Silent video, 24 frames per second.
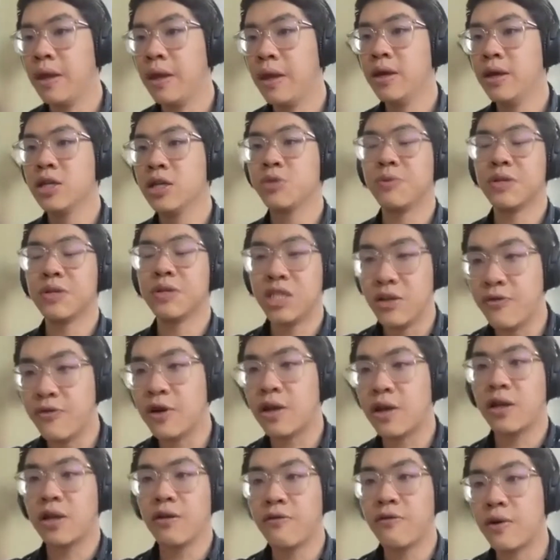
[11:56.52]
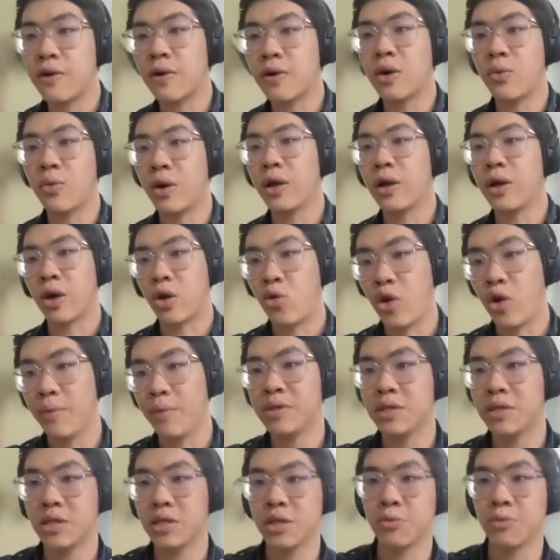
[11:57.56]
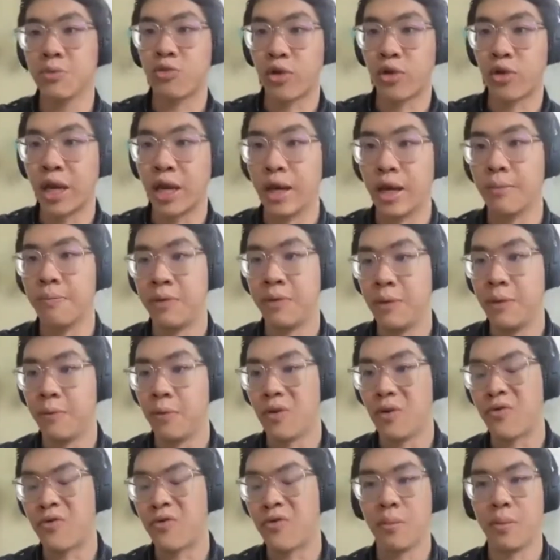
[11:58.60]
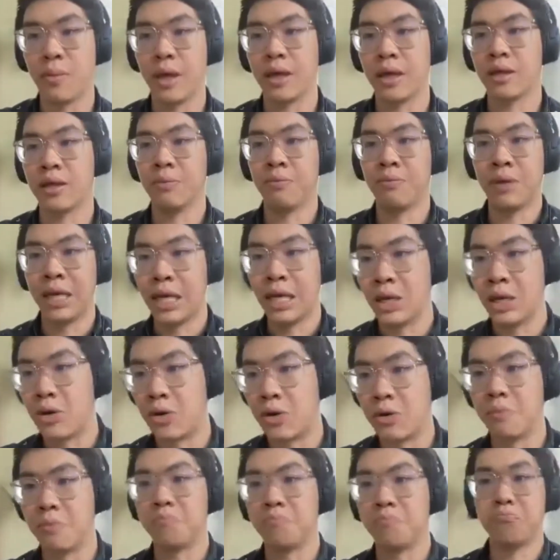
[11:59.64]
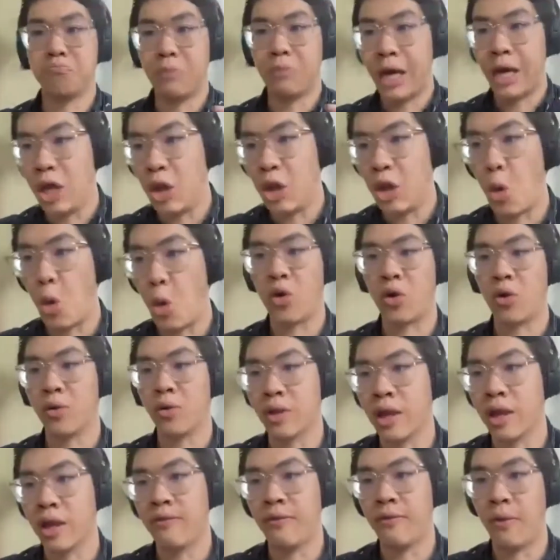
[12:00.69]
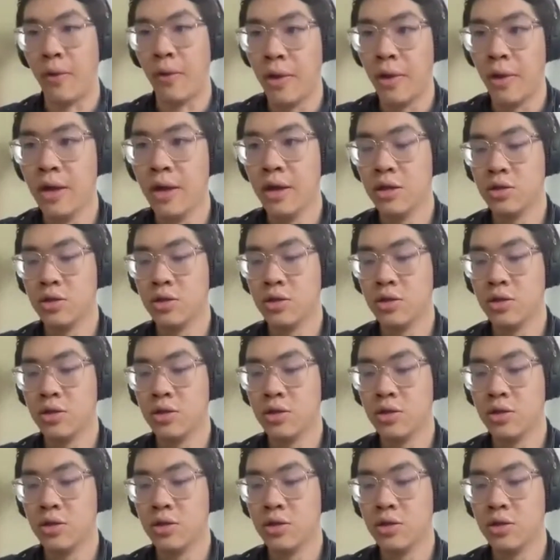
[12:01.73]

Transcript: specifically very well equipped to bring people from like the beginner Hello World level